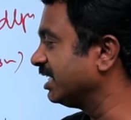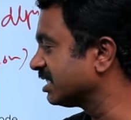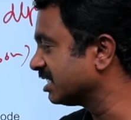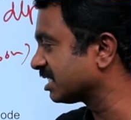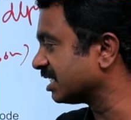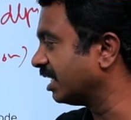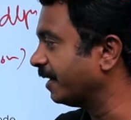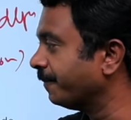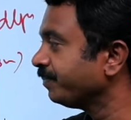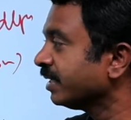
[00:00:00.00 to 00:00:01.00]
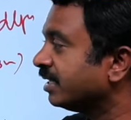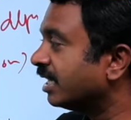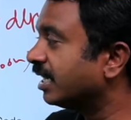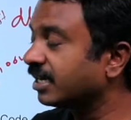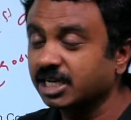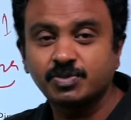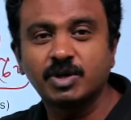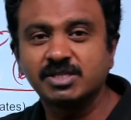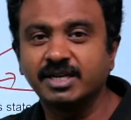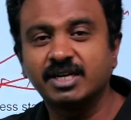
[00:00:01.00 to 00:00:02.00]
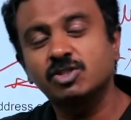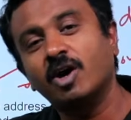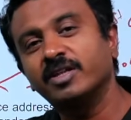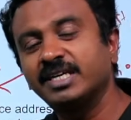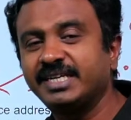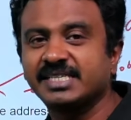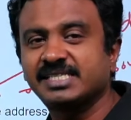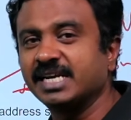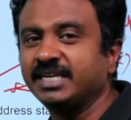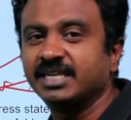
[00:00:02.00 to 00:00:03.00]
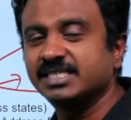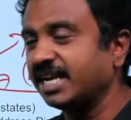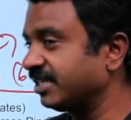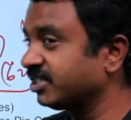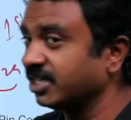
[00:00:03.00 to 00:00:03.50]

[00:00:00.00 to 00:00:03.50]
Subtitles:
this correspondence address or the test center selection.